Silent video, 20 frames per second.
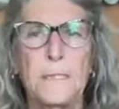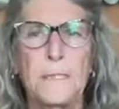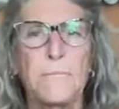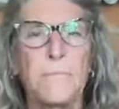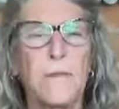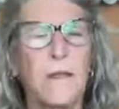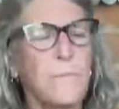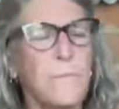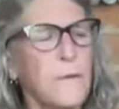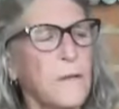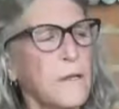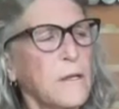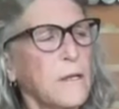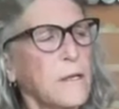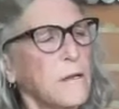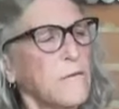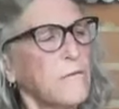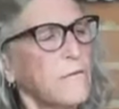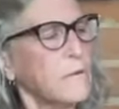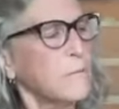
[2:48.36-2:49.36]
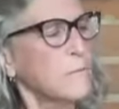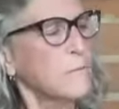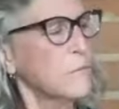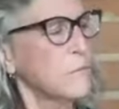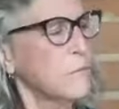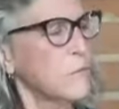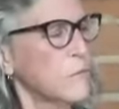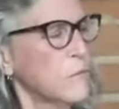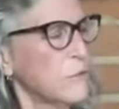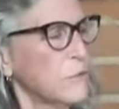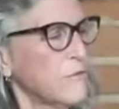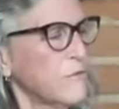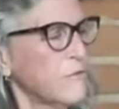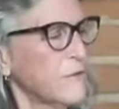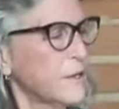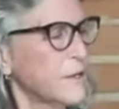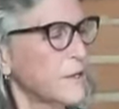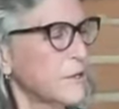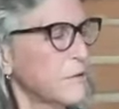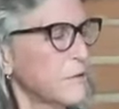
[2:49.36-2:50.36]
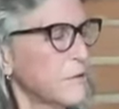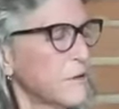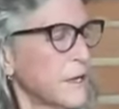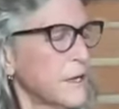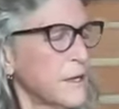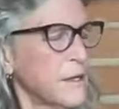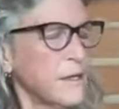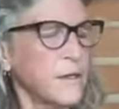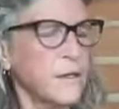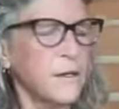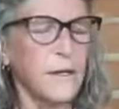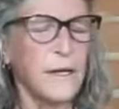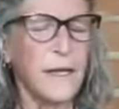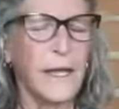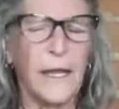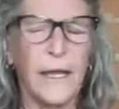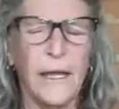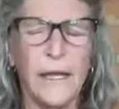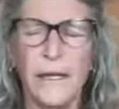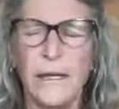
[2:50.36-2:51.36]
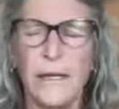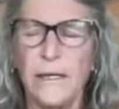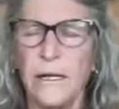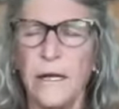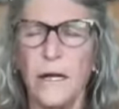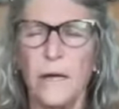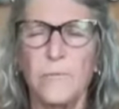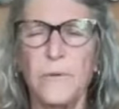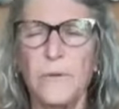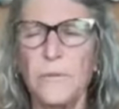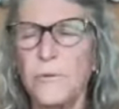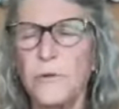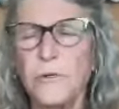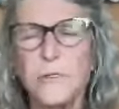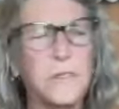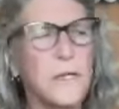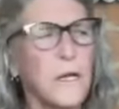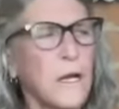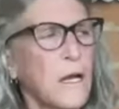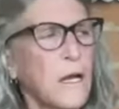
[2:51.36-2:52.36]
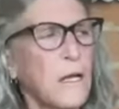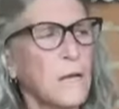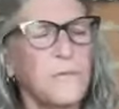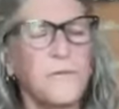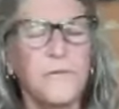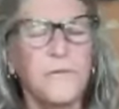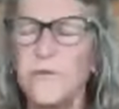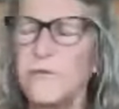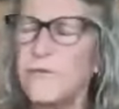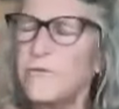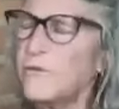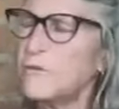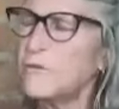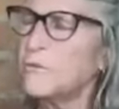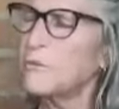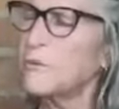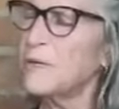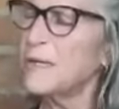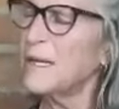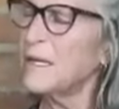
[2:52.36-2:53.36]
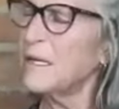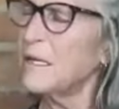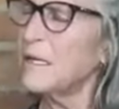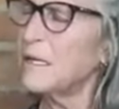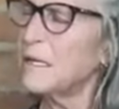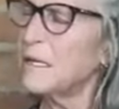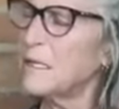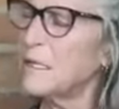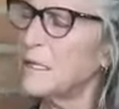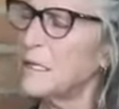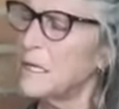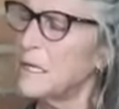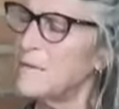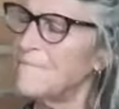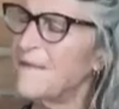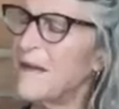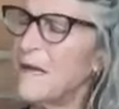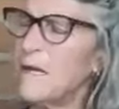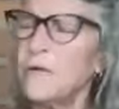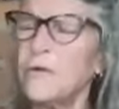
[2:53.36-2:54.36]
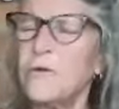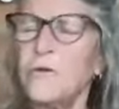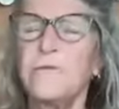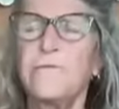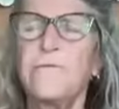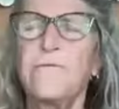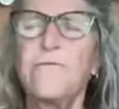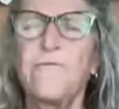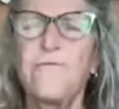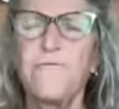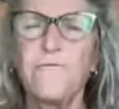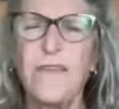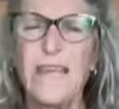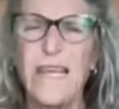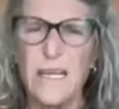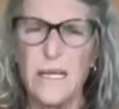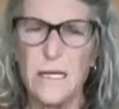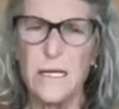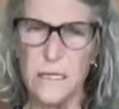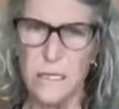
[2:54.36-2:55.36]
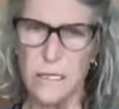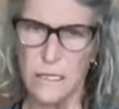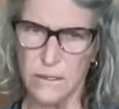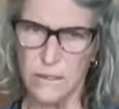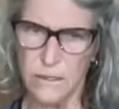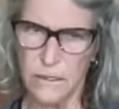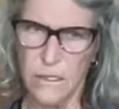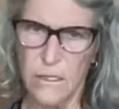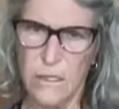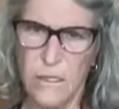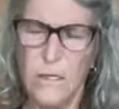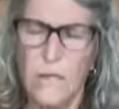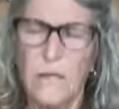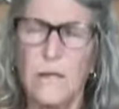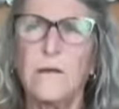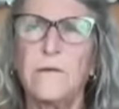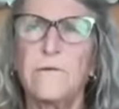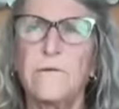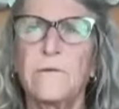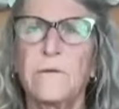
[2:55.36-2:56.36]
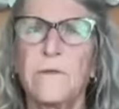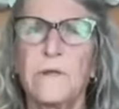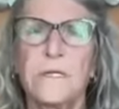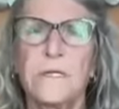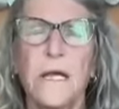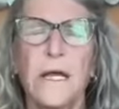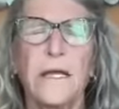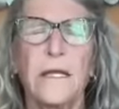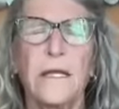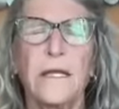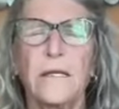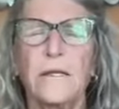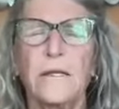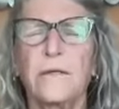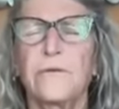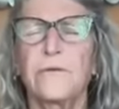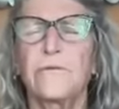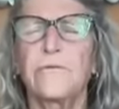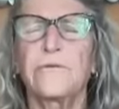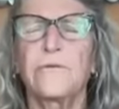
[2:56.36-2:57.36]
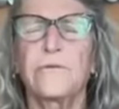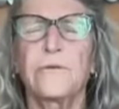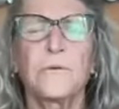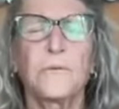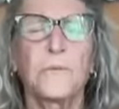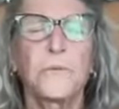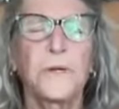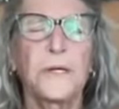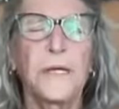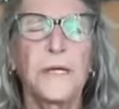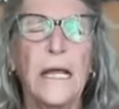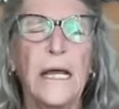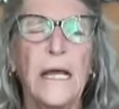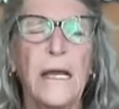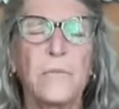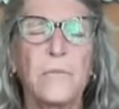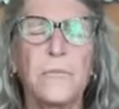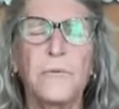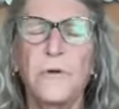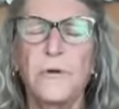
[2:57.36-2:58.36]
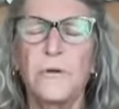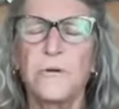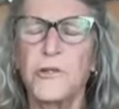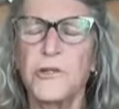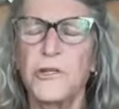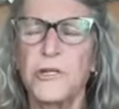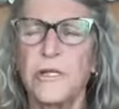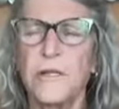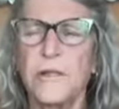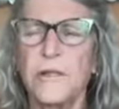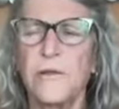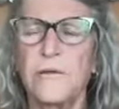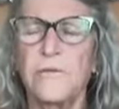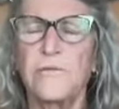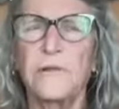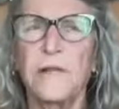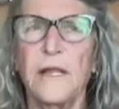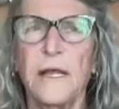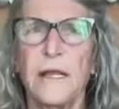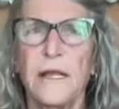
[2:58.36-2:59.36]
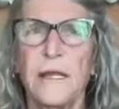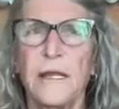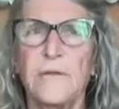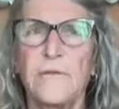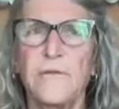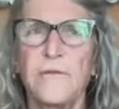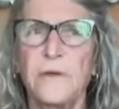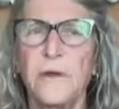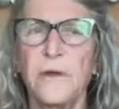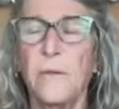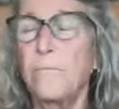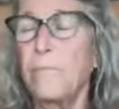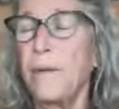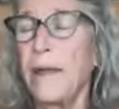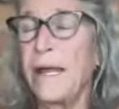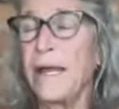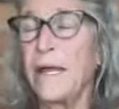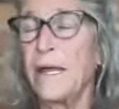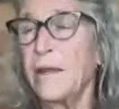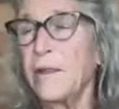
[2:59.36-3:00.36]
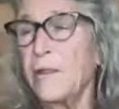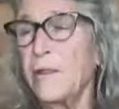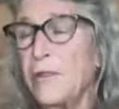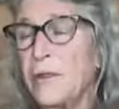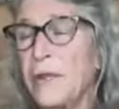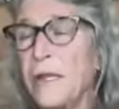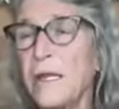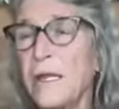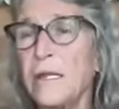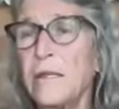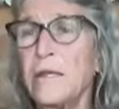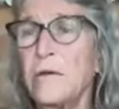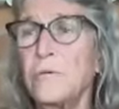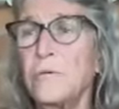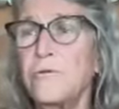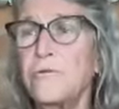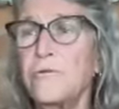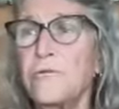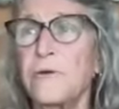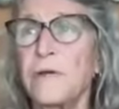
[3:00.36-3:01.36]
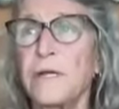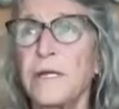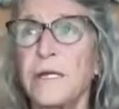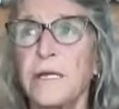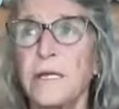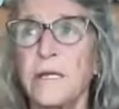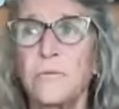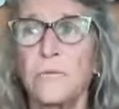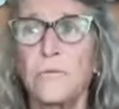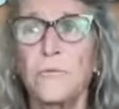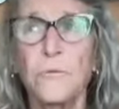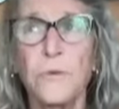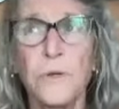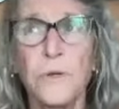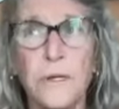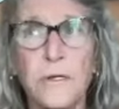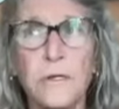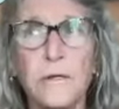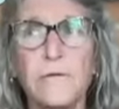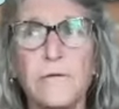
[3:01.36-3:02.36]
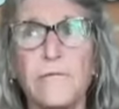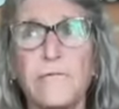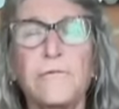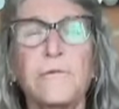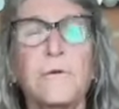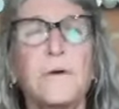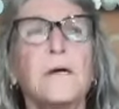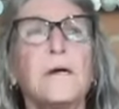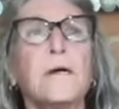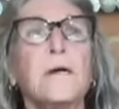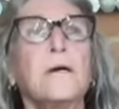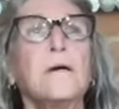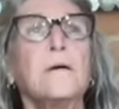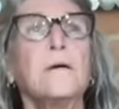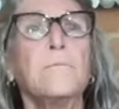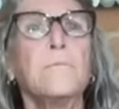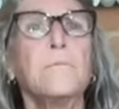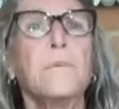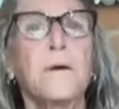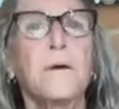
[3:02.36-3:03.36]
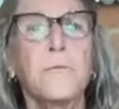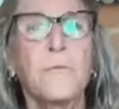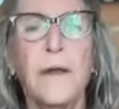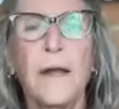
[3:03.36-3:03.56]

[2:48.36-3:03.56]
Maybe even moving your head a couple more times just to really get a good feeling for the tightness. So we're not approaching this like it's a bad thing that we're trying to get rid of, but